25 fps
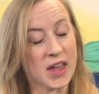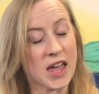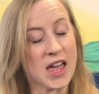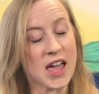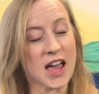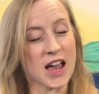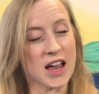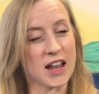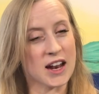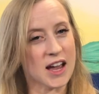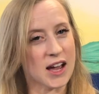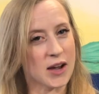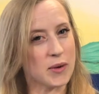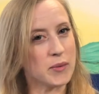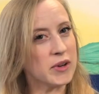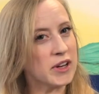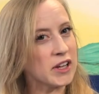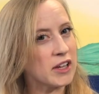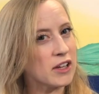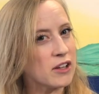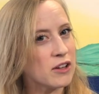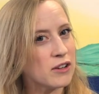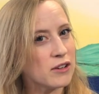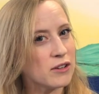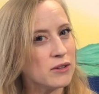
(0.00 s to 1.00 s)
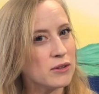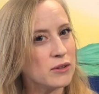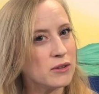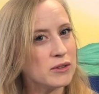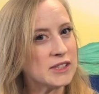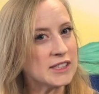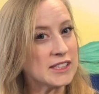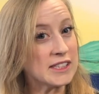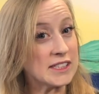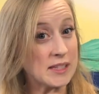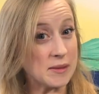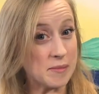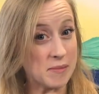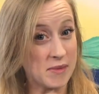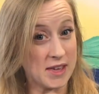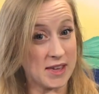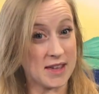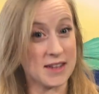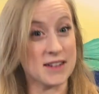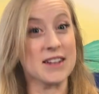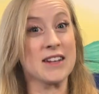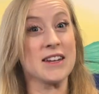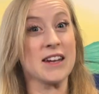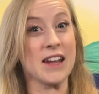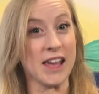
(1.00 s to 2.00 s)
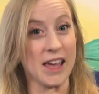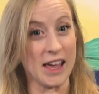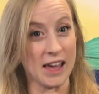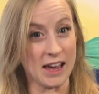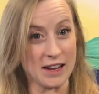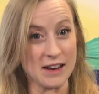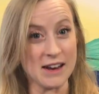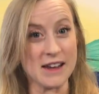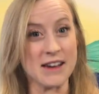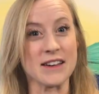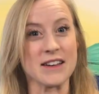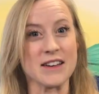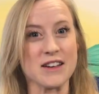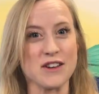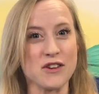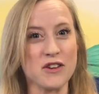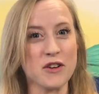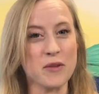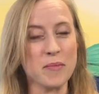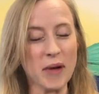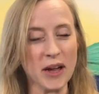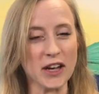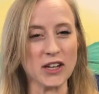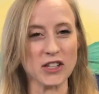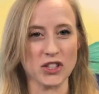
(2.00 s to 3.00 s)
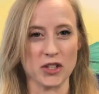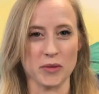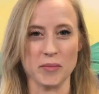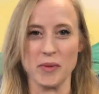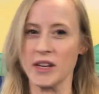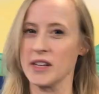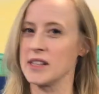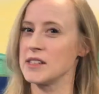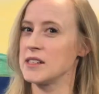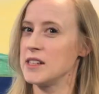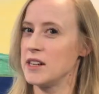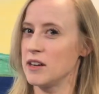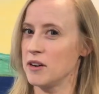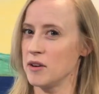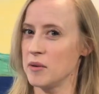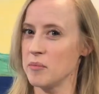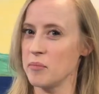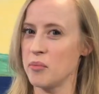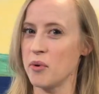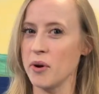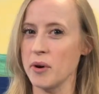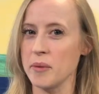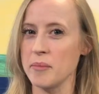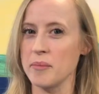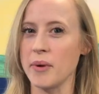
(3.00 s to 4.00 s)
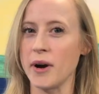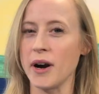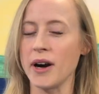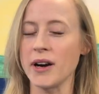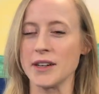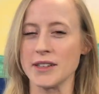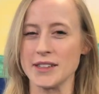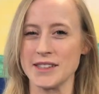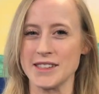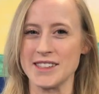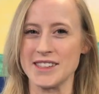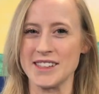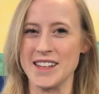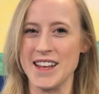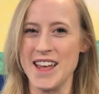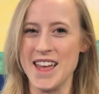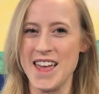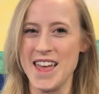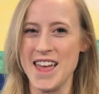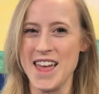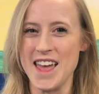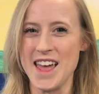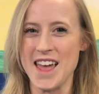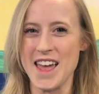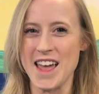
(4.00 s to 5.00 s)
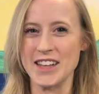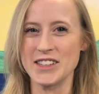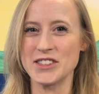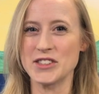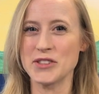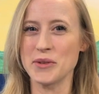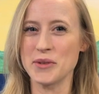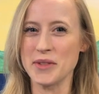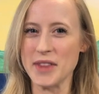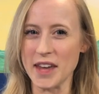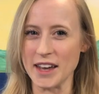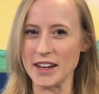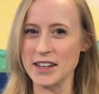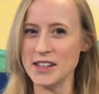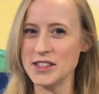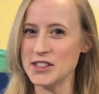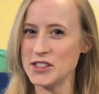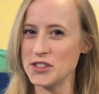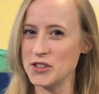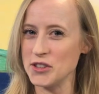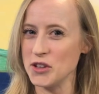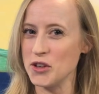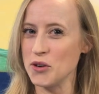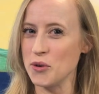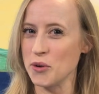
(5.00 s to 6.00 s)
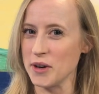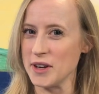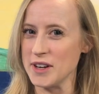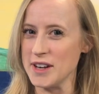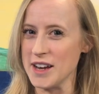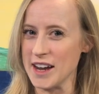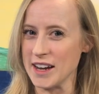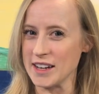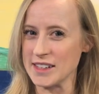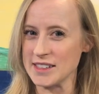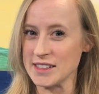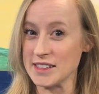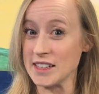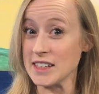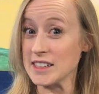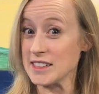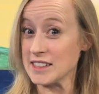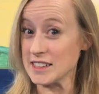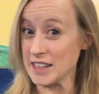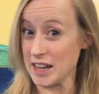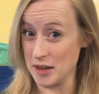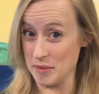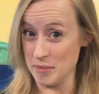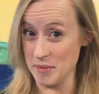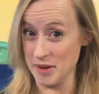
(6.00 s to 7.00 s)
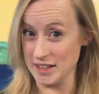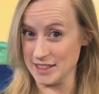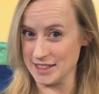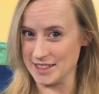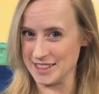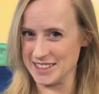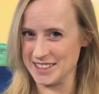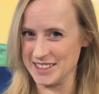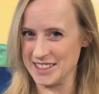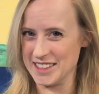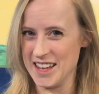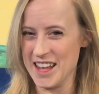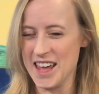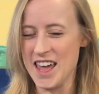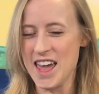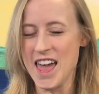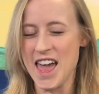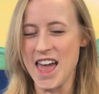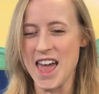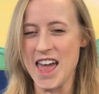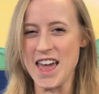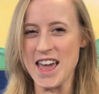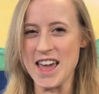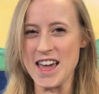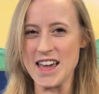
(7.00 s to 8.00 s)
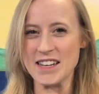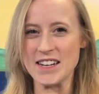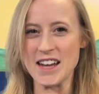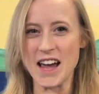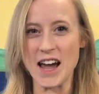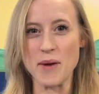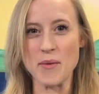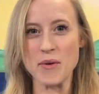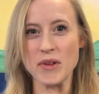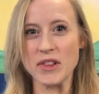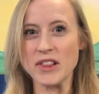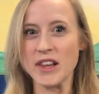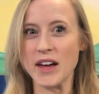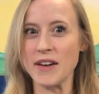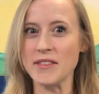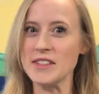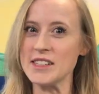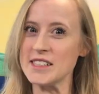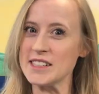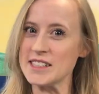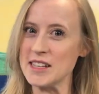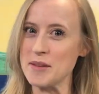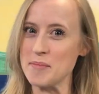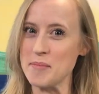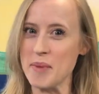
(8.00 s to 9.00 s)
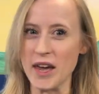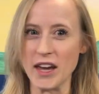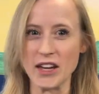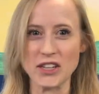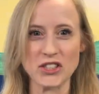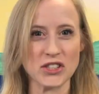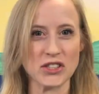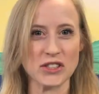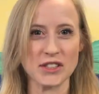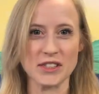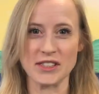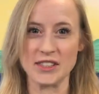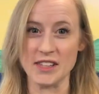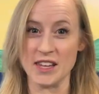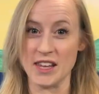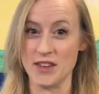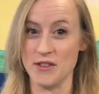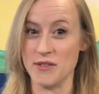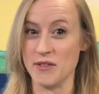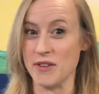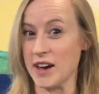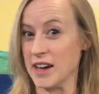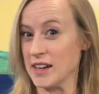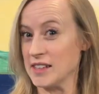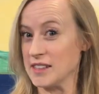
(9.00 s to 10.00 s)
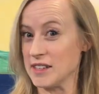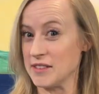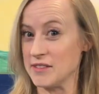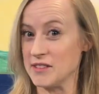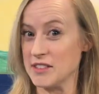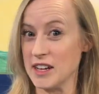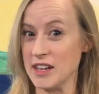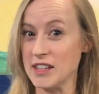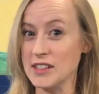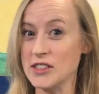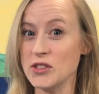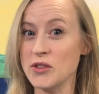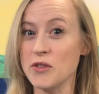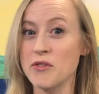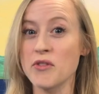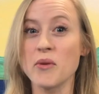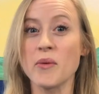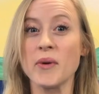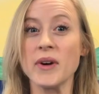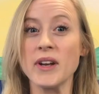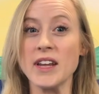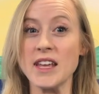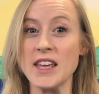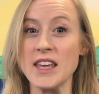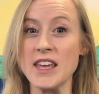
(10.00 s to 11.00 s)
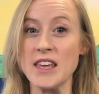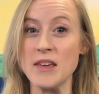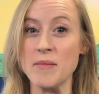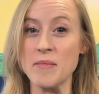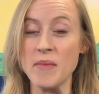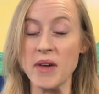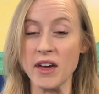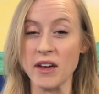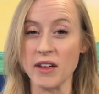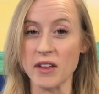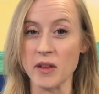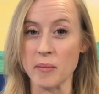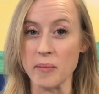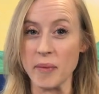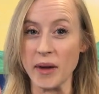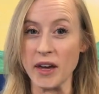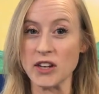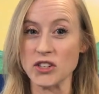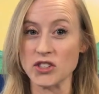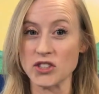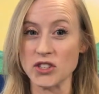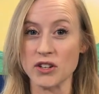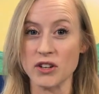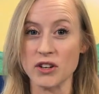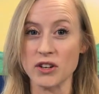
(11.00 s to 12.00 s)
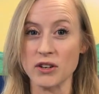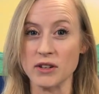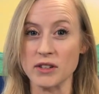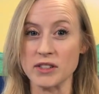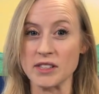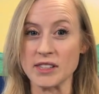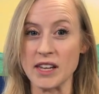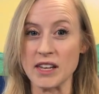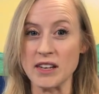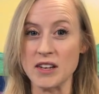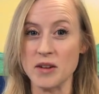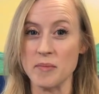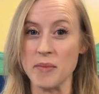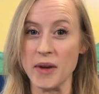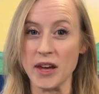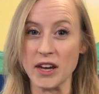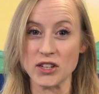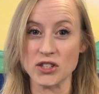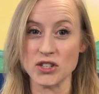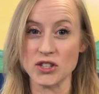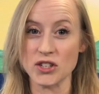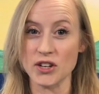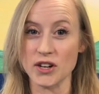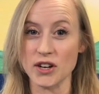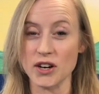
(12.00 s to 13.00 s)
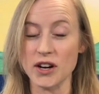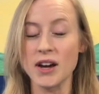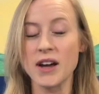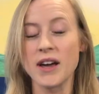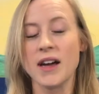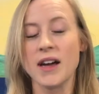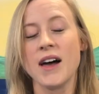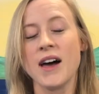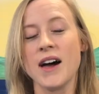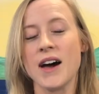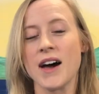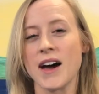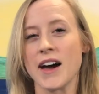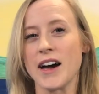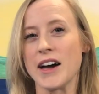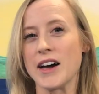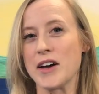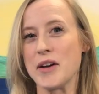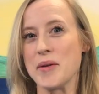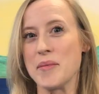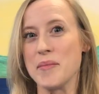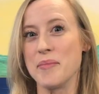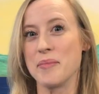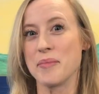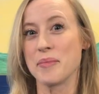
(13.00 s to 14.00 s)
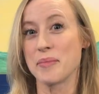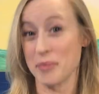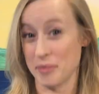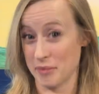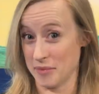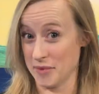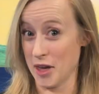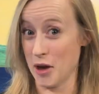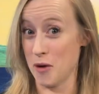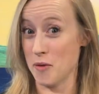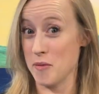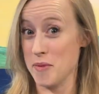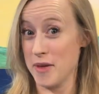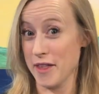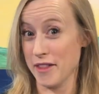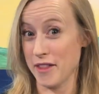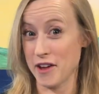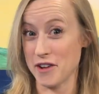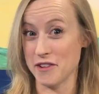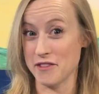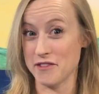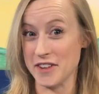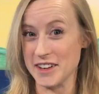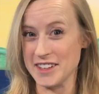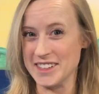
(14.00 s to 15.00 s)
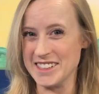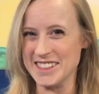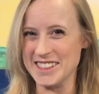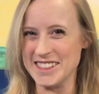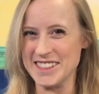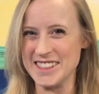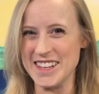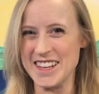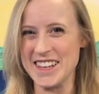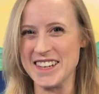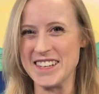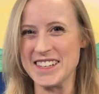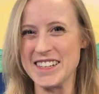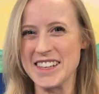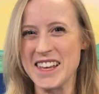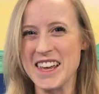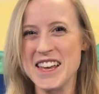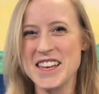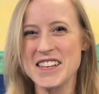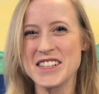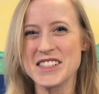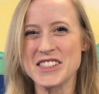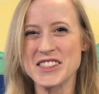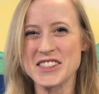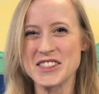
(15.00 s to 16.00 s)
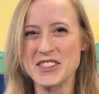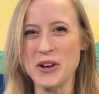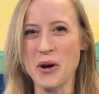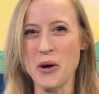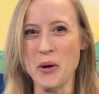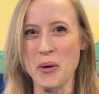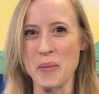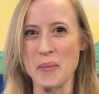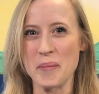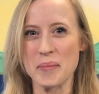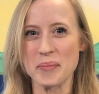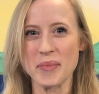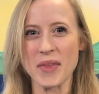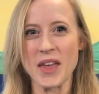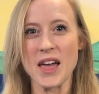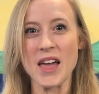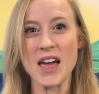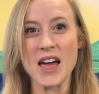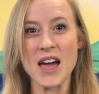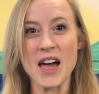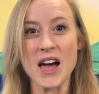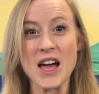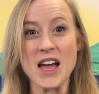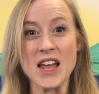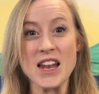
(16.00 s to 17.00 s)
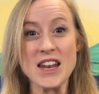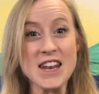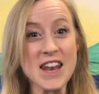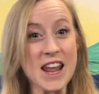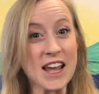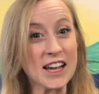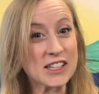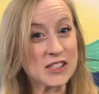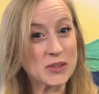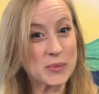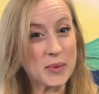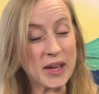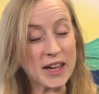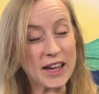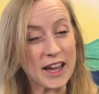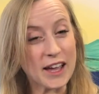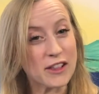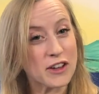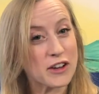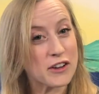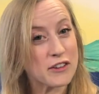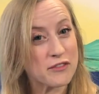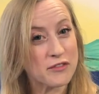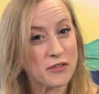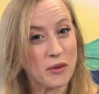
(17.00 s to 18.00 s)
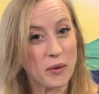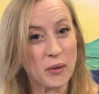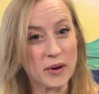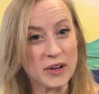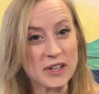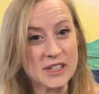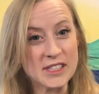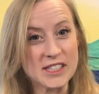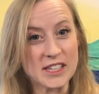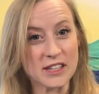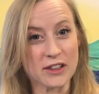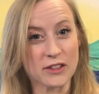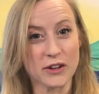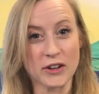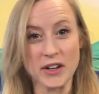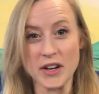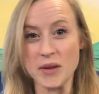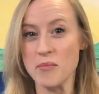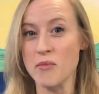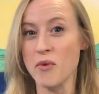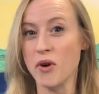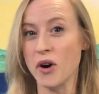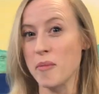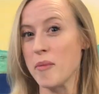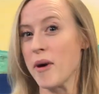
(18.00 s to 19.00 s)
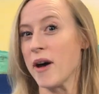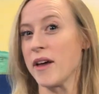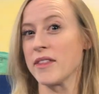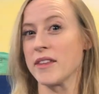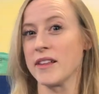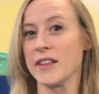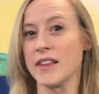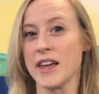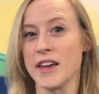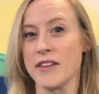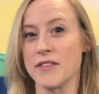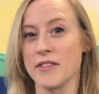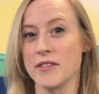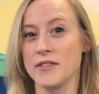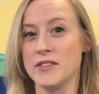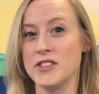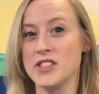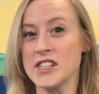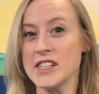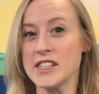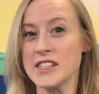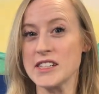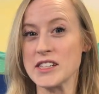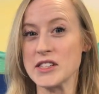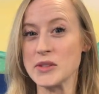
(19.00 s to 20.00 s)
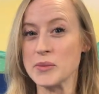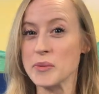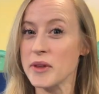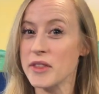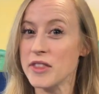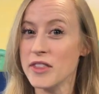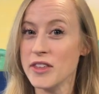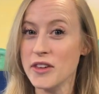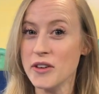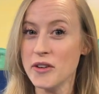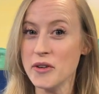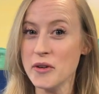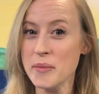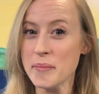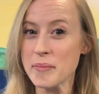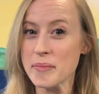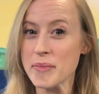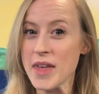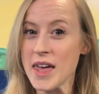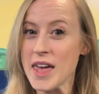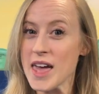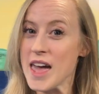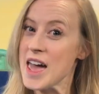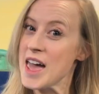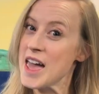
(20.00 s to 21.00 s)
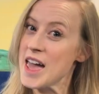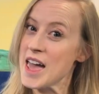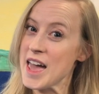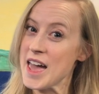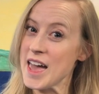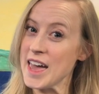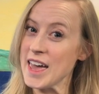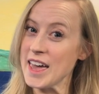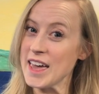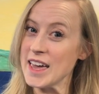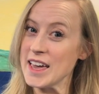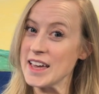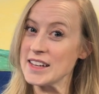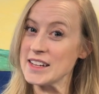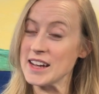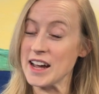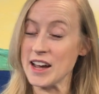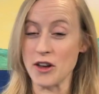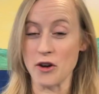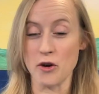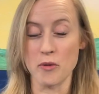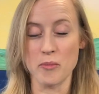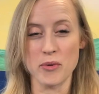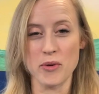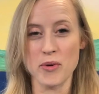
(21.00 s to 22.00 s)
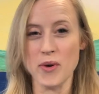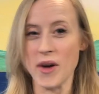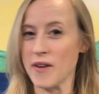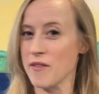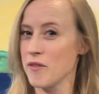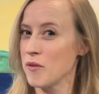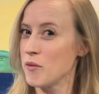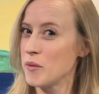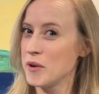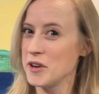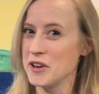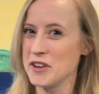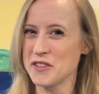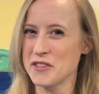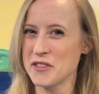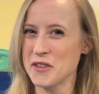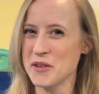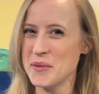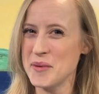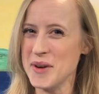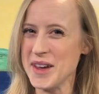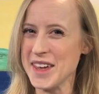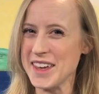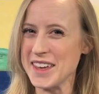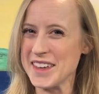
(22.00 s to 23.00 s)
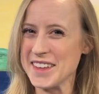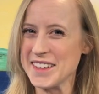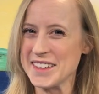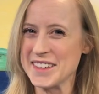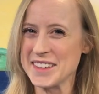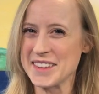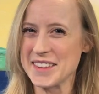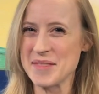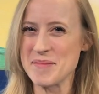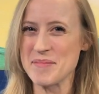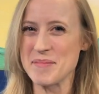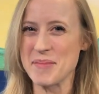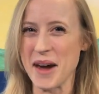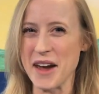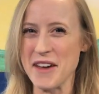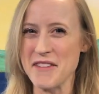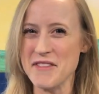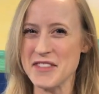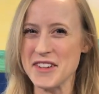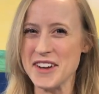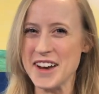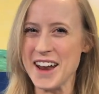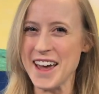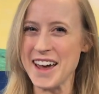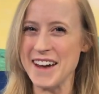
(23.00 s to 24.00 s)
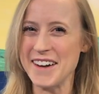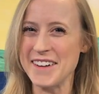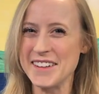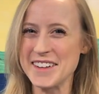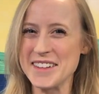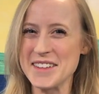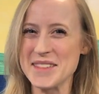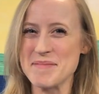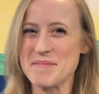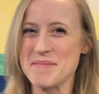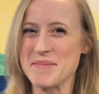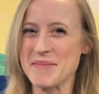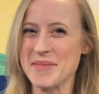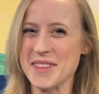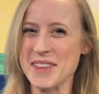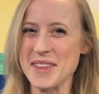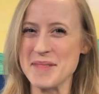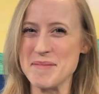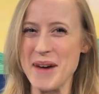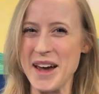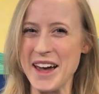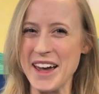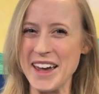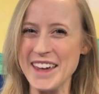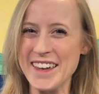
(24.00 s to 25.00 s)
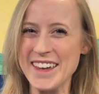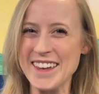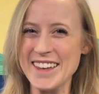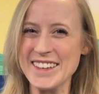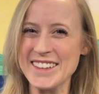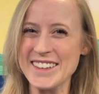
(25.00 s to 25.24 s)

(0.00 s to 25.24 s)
And I would include Simeon and Anna in your picture because they're important parts. And so that is your next assignment. And I would love to see pictures that you guys have done. So if you want to email a picture or send a picture, that would be a lot of fun to see. So next week, I look forward to learning more about the life of Jesus with you. And I hope you have a wonderful week. Bye for now. Goodbye.